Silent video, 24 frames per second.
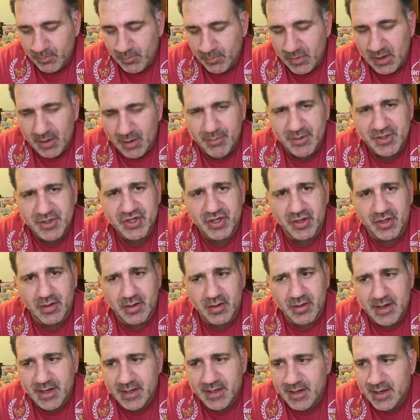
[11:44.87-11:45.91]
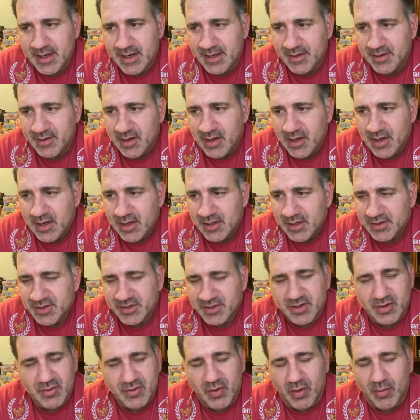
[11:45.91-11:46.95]
mature and
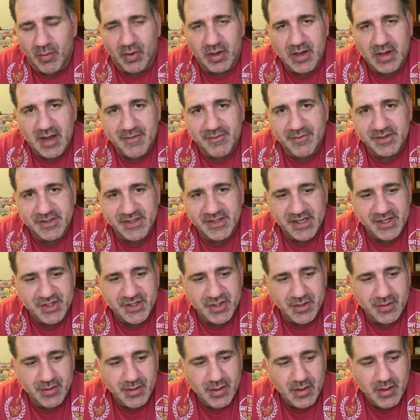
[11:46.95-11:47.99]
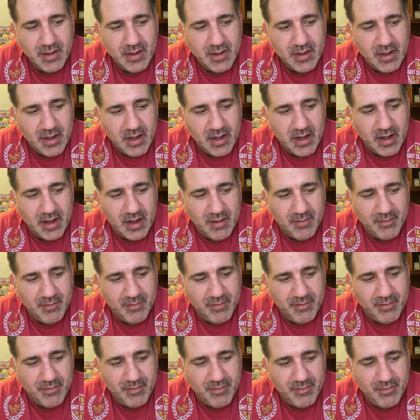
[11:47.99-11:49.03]
just a normal conversation.
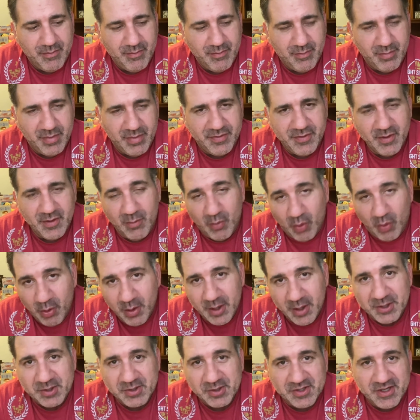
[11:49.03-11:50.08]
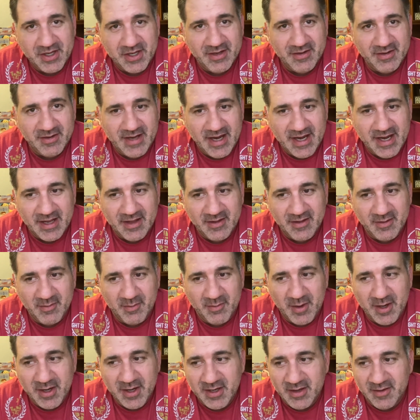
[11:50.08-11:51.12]
But they're more interested in taking the
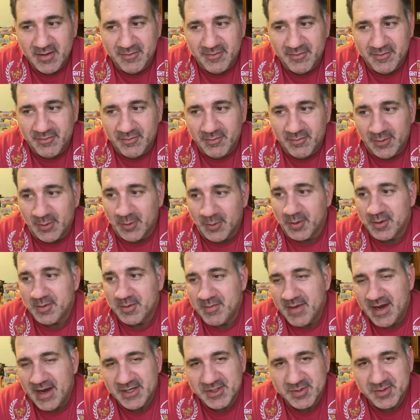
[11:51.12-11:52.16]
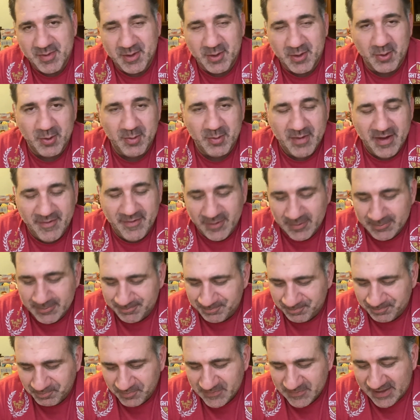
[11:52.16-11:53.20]
money of Lord management or whomever
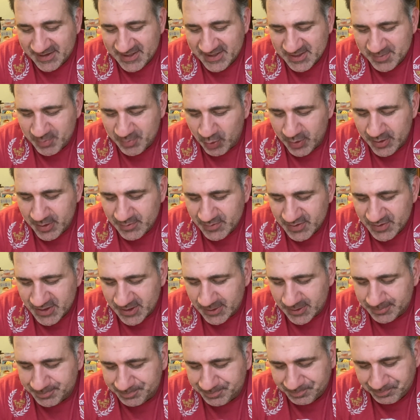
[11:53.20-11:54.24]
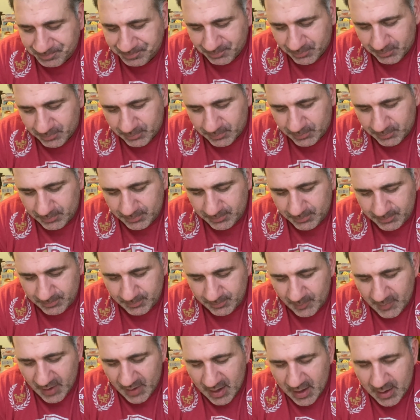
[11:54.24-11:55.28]
at this point. So
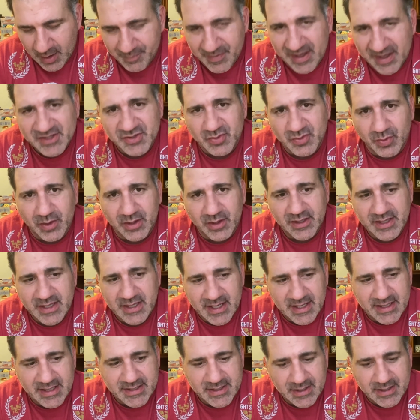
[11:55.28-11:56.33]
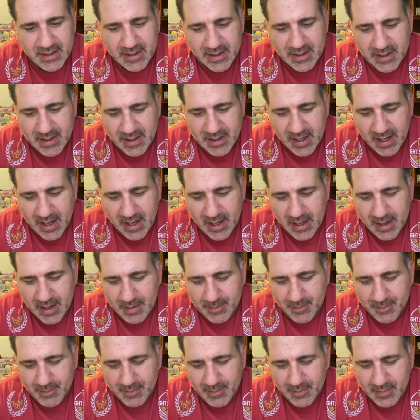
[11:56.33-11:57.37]
that's really it.
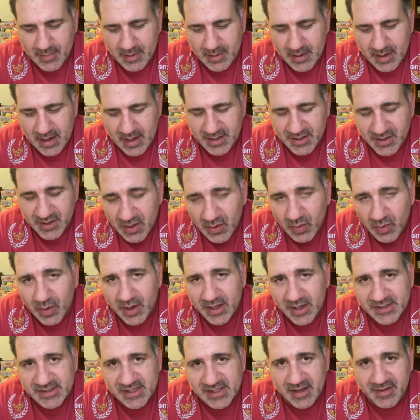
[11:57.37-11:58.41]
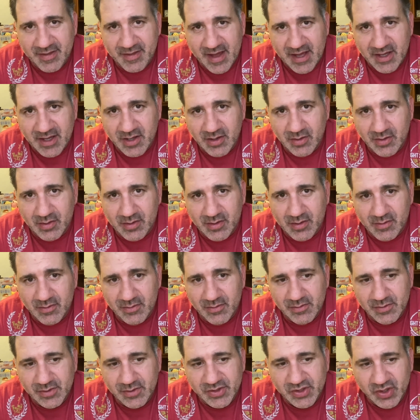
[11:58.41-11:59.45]
I do want to say thank you
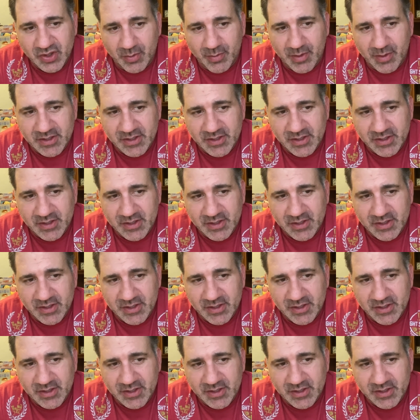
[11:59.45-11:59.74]
so much